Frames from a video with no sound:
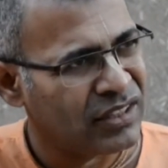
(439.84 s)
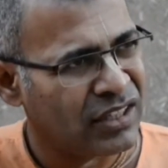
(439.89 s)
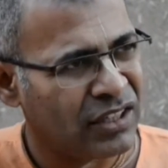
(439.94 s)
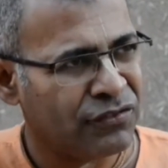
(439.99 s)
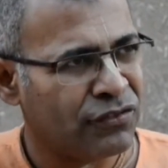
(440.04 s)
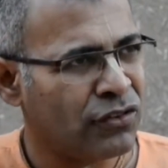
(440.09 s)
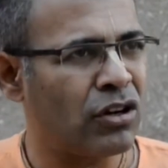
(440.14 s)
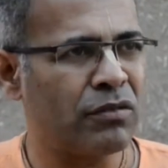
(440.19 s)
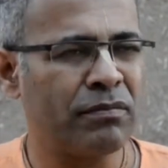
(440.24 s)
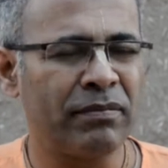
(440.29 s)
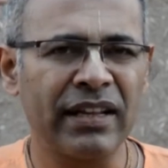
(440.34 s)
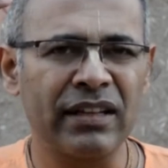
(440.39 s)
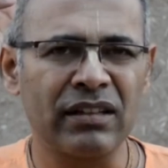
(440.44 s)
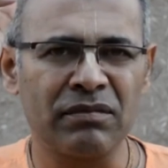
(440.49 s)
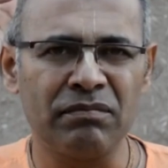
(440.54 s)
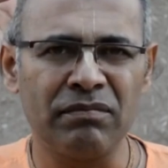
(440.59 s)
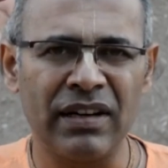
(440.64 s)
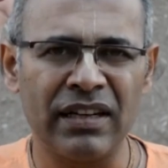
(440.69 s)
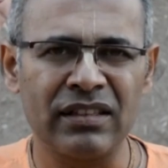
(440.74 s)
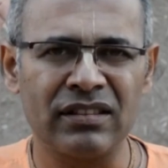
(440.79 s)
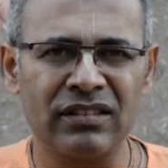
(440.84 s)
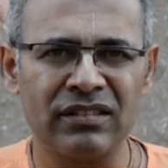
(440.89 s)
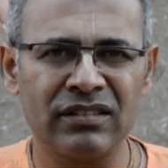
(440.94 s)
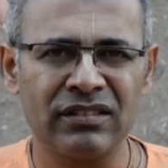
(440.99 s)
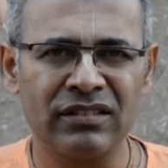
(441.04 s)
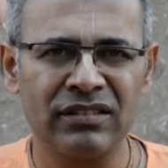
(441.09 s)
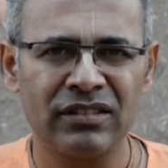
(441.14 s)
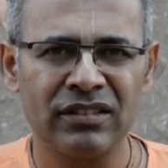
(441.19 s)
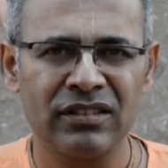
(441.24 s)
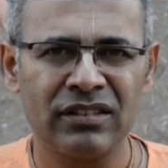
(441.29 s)
If not big, but
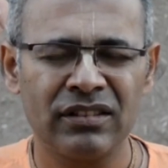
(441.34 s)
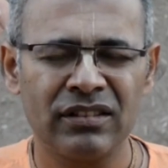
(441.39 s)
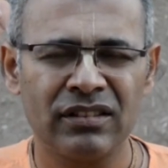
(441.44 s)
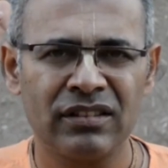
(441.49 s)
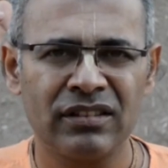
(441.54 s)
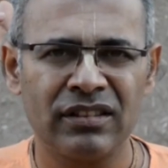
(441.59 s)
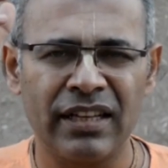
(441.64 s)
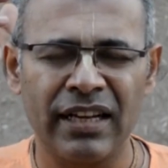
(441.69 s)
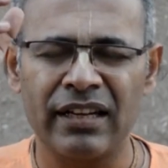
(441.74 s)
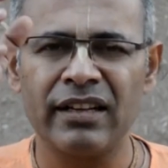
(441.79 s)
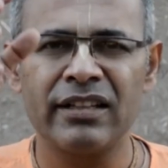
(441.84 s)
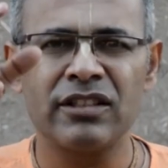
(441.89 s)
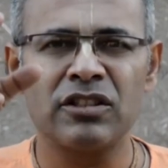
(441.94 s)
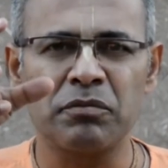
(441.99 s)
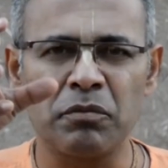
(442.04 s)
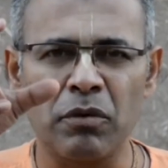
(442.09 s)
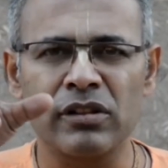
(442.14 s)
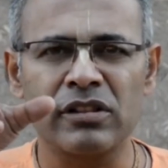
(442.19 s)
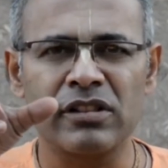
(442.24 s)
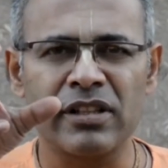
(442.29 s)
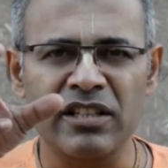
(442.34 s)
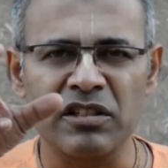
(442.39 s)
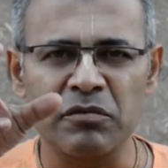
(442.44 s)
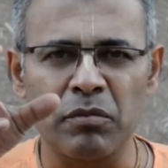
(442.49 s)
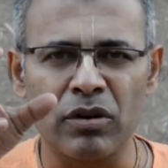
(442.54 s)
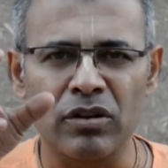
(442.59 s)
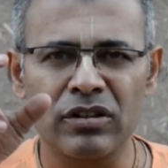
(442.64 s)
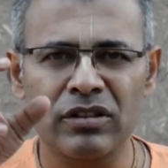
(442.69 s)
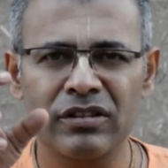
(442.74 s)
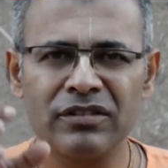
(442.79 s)
at least small size
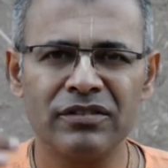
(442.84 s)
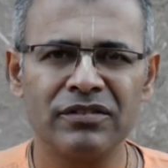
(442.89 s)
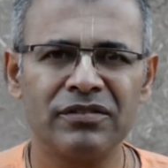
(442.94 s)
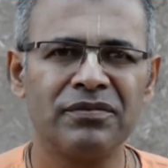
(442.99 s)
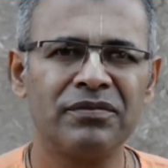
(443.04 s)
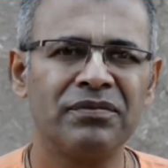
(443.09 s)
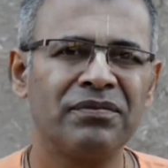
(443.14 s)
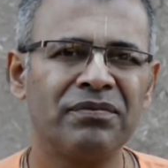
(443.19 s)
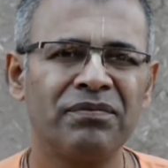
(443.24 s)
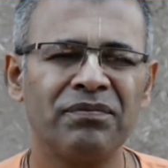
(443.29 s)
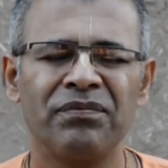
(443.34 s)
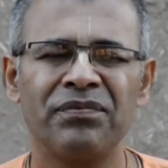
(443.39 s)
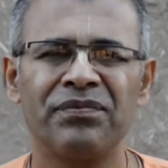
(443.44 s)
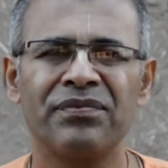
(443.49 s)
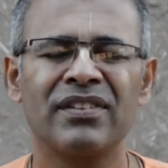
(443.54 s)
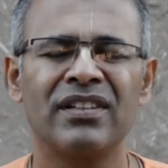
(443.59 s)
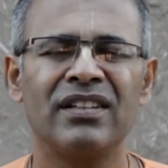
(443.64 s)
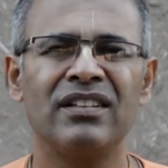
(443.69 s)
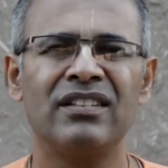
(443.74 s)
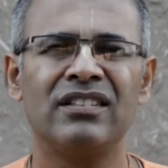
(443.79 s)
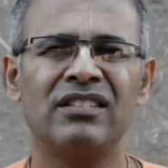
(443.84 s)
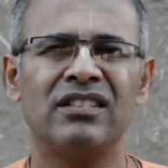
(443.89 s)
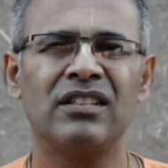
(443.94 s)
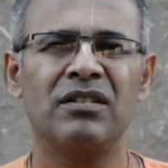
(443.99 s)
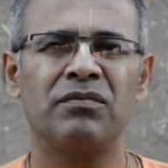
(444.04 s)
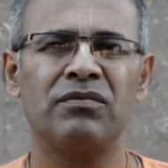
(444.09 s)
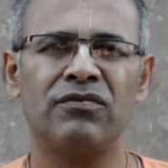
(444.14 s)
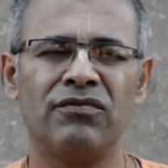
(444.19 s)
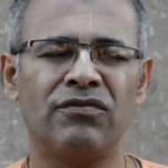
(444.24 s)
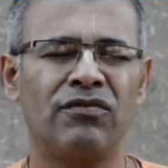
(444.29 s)
book.
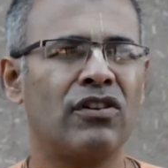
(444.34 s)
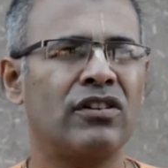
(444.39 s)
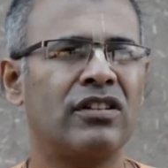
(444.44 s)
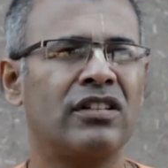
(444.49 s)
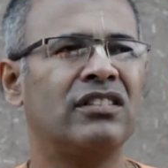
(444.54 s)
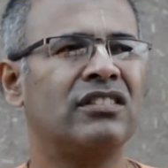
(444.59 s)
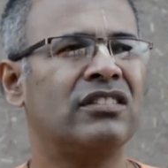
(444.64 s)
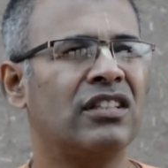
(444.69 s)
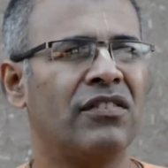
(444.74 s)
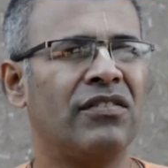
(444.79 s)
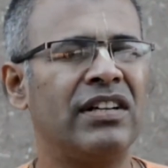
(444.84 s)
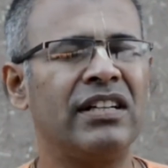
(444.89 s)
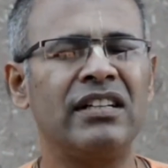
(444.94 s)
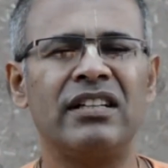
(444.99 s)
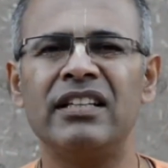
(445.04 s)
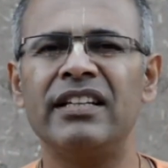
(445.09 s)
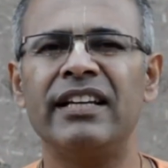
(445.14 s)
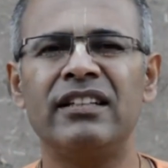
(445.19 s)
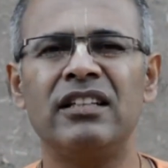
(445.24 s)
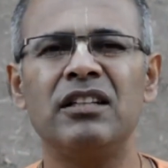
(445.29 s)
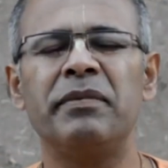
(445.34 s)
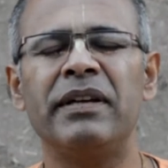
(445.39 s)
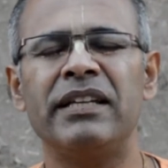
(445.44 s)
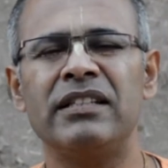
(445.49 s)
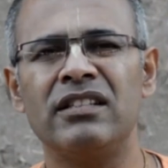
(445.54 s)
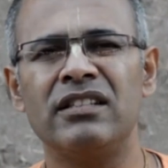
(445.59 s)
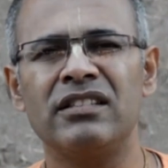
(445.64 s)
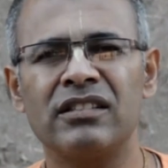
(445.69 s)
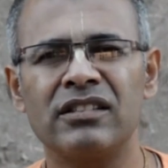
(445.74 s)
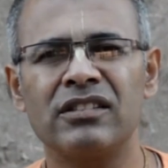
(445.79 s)
Some 70-80
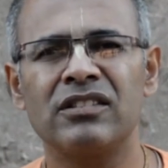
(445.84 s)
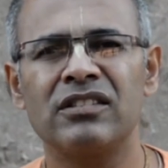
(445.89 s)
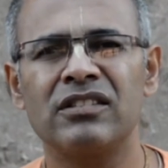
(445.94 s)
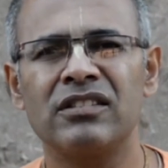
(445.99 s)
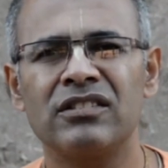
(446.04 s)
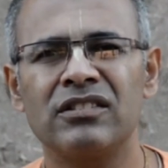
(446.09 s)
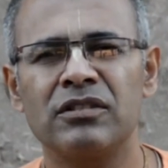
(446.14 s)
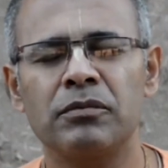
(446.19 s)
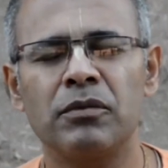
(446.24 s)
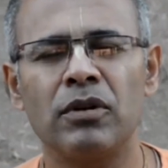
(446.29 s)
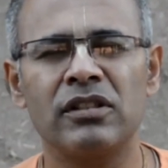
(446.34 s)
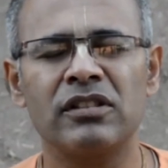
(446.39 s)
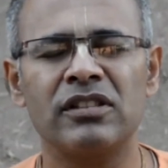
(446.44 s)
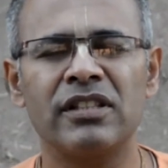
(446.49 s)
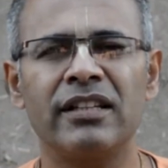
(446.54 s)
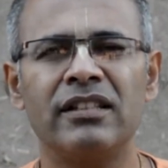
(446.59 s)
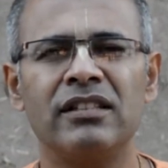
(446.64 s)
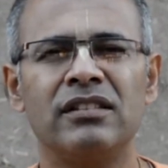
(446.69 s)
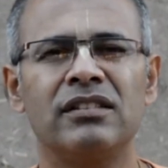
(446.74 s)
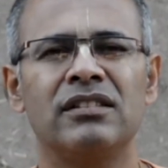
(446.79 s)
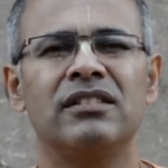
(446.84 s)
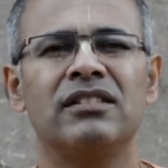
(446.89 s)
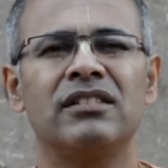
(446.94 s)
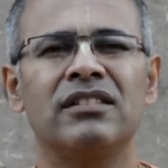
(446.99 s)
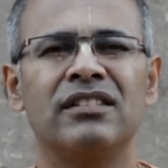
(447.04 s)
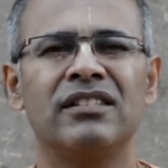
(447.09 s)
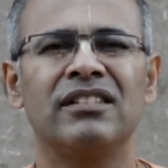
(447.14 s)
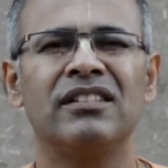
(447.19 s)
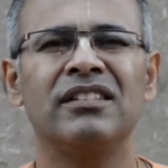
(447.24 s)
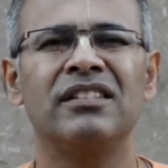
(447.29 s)
pages, small size.
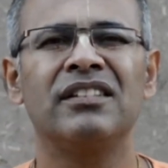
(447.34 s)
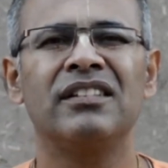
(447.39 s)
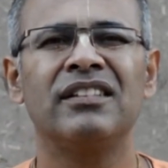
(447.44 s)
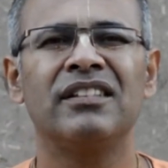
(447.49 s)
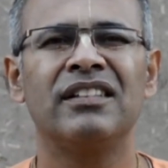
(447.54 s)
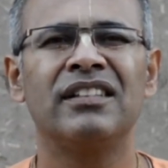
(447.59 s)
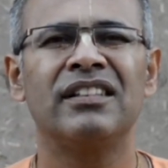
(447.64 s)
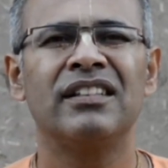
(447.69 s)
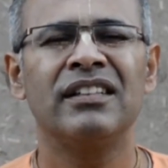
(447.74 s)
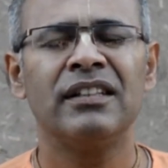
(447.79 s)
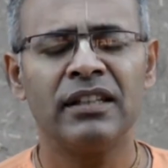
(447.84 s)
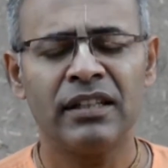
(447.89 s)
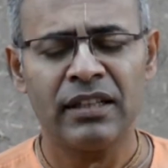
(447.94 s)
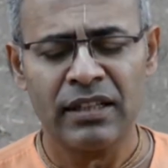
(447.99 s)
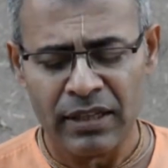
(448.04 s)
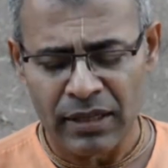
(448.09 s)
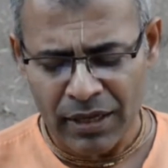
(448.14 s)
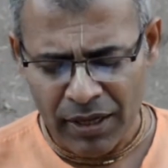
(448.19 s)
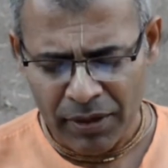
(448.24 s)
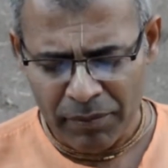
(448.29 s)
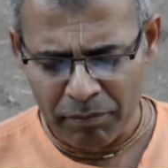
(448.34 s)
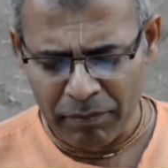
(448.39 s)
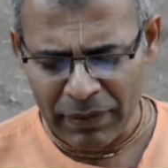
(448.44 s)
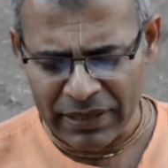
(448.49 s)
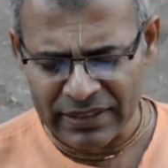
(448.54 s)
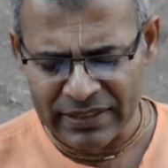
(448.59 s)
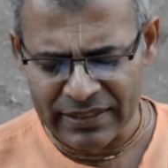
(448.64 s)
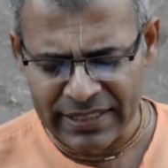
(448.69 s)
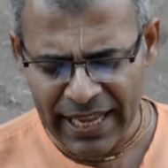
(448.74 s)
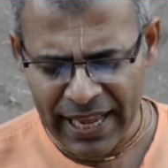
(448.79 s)

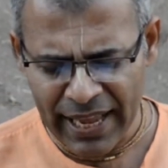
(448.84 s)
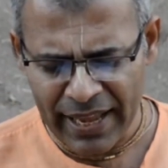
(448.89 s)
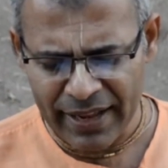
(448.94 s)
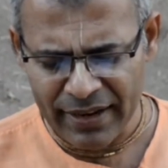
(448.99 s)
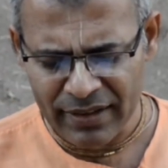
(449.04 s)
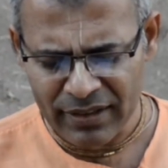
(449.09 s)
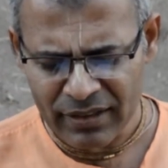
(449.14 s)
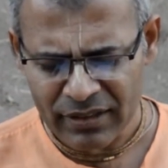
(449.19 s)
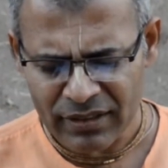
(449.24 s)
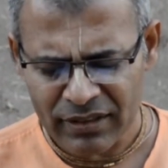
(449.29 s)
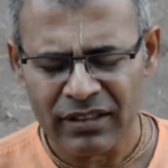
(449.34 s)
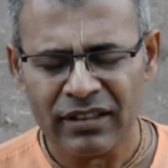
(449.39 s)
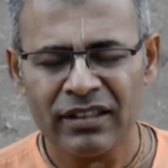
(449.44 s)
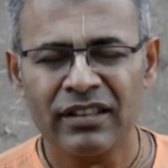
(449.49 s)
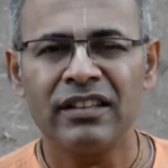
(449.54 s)
But then